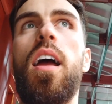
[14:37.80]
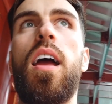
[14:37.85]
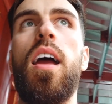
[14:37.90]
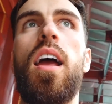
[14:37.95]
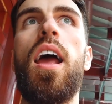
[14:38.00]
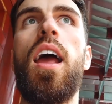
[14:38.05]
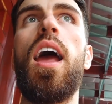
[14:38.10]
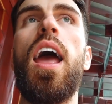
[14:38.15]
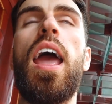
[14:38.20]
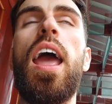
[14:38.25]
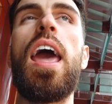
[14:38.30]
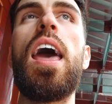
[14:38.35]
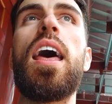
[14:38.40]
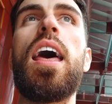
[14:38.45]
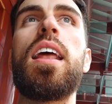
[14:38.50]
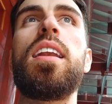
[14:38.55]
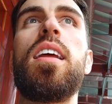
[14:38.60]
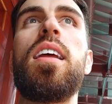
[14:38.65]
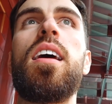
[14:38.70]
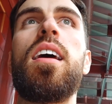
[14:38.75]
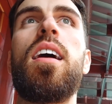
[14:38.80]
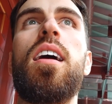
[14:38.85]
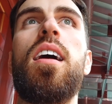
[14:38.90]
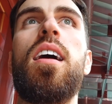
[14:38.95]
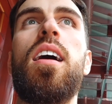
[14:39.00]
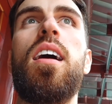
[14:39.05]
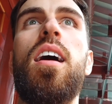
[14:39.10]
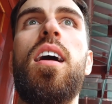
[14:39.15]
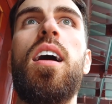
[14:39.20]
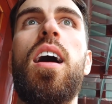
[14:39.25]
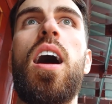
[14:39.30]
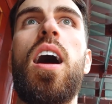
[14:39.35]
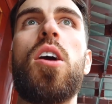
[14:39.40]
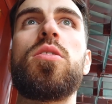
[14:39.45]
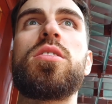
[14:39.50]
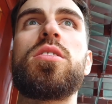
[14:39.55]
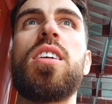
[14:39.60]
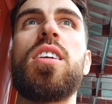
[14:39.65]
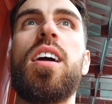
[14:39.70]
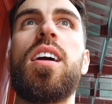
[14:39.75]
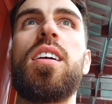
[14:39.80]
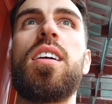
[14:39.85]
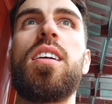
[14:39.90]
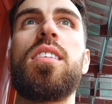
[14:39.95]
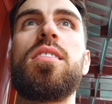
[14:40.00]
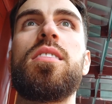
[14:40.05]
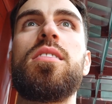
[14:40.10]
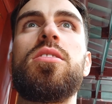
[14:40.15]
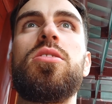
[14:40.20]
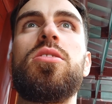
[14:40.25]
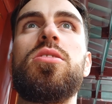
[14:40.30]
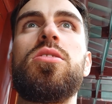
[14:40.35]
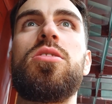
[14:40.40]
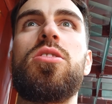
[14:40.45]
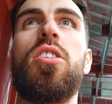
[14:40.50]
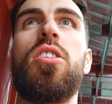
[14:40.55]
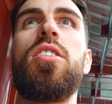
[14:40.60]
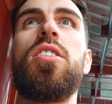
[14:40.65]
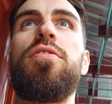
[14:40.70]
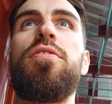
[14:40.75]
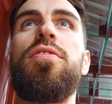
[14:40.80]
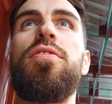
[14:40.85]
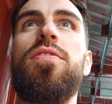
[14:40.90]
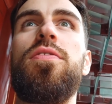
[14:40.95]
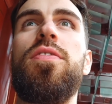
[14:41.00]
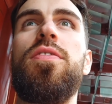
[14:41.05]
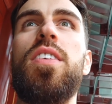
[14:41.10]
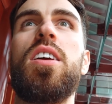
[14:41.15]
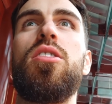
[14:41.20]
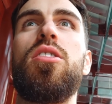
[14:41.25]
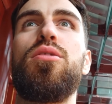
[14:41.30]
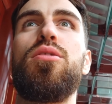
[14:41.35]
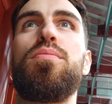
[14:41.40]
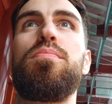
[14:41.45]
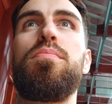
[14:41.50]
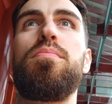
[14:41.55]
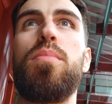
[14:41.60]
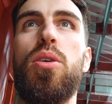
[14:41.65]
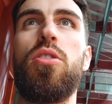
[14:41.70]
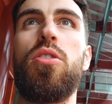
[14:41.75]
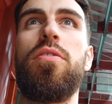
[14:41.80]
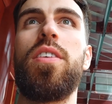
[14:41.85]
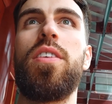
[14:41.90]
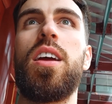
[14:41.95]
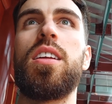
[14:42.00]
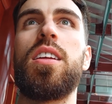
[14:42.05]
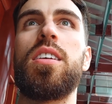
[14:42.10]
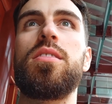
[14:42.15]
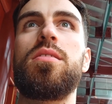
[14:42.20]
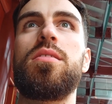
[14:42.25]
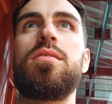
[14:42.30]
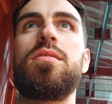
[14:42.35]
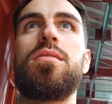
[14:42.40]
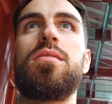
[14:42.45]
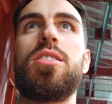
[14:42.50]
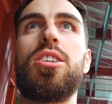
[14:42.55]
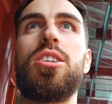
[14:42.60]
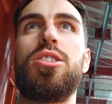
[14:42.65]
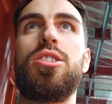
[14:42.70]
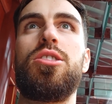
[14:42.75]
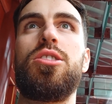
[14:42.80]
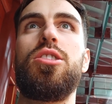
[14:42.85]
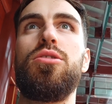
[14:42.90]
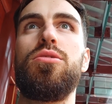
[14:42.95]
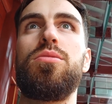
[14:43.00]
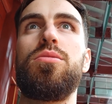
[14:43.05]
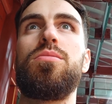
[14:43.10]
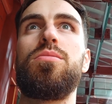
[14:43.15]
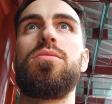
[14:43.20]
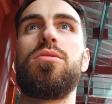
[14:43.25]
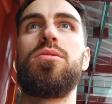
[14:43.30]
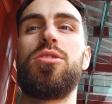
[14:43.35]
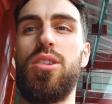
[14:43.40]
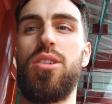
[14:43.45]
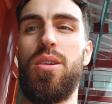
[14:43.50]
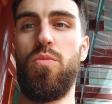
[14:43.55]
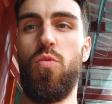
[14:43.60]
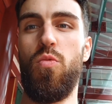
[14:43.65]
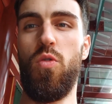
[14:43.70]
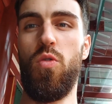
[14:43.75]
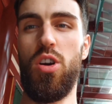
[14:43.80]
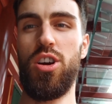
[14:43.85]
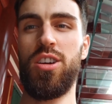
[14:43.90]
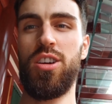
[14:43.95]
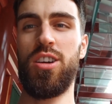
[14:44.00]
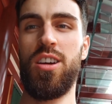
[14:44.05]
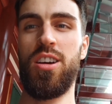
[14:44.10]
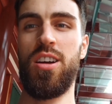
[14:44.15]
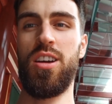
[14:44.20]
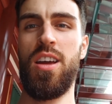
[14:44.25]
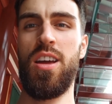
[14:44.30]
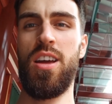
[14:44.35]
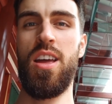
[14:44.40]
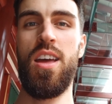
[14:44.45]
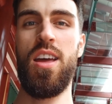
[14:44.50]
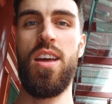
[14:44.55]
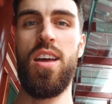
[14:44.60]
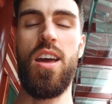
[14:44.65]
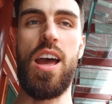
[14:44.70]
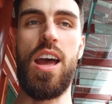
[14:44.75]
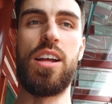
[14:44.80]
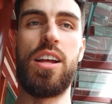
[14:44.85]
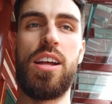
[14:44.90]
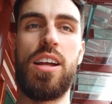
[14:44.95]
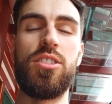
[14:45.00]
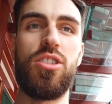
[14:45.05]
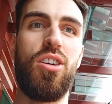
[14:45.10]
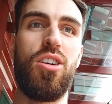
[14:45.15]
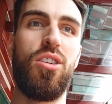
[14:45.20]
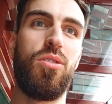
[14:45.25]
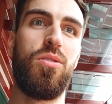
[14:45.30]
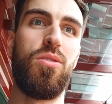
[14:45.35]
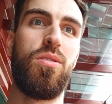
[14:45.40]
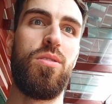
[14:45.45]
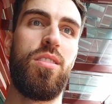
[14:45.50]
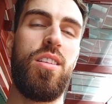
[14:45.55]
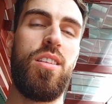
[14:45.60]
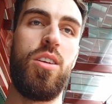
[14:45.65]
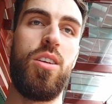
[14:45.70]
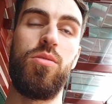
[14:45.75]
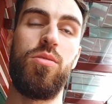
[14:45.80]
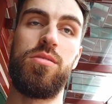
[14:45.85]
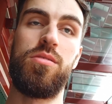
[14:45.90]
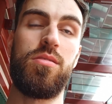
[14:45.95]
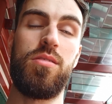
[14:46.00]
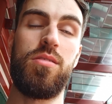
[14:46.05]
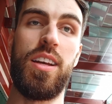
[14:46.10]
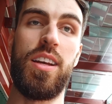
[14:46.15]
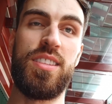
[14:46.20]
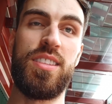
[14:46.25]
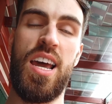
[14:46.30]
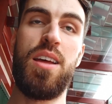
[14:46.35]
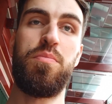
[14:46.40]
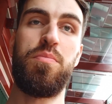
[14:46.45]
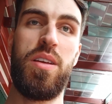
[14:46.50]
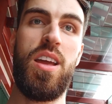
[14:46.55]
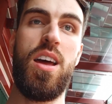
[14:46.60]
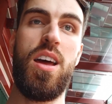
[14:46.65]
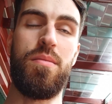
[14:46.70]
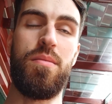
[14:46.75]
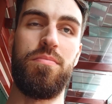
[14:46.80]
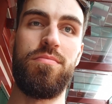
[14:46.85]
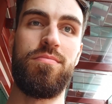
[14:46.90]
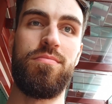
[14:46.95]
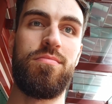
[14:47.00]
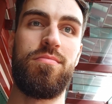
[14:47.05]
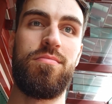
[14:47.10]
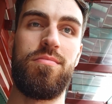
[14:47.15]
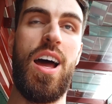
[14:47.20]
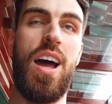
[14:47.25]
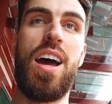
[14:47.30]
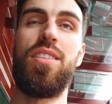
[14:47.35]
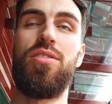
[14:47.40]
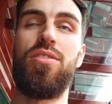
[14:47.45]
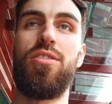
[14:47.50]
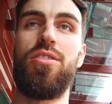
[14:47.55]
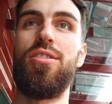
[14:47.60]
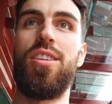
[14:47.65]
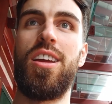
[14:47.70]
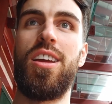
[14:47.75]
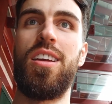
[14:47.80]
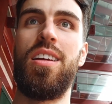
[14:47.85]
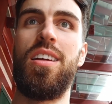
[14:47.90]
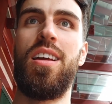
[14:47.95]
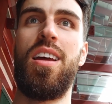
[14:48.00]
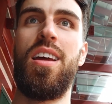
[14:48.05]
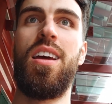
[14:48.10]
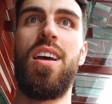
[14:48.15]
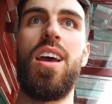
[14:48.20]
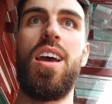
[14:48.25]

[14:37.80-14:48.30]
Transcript: And I was like starting to feel motivated to do some work. And so it was like 10 p.m., 9:30, and I